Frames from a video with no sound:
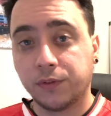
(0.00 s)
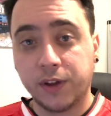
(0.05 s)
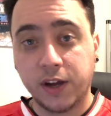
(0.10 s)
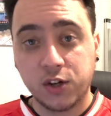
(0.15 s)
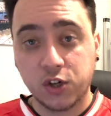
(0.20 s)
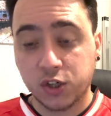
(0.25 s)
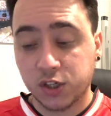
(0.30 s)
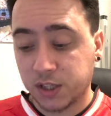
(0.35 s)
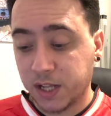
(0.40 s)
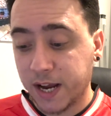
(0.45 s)
They're
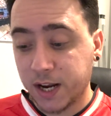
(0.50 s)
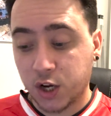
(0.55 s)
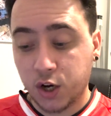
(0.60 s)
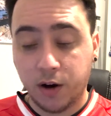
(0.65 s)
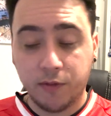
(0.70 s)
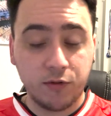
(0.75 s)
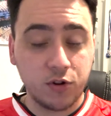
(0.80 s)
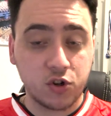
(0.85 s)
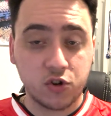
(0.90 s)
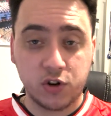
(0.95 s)
just like
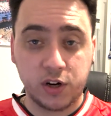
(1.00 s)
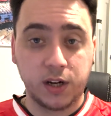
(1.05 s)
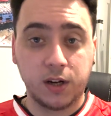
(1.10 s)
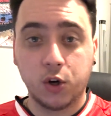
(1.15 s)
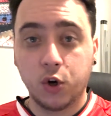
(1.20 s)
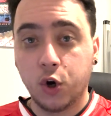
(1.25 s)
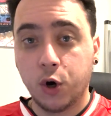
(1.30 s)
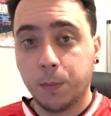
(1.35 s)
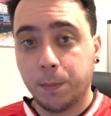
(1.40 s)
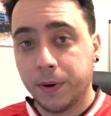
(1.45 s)
Coventry,
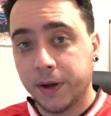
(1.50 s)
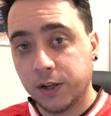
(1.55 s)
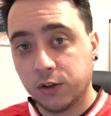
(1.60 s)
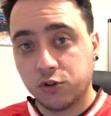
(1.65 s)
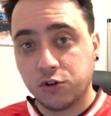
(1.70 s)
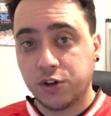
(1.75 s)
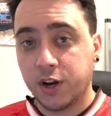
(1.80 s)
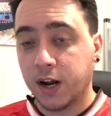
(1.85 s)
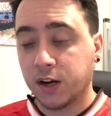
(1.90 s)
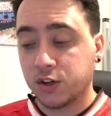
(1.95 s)
uphill
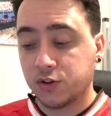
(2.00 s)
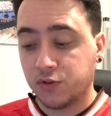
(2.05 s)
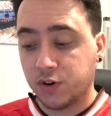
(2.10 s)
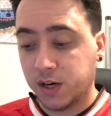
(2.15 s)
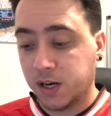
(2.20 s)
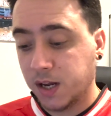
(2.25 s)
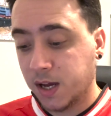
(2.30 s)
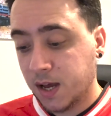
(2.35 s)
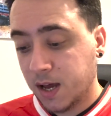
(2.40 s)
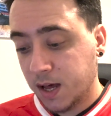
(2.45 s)

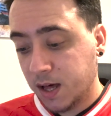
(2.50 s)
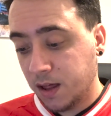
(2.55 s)
trajectory.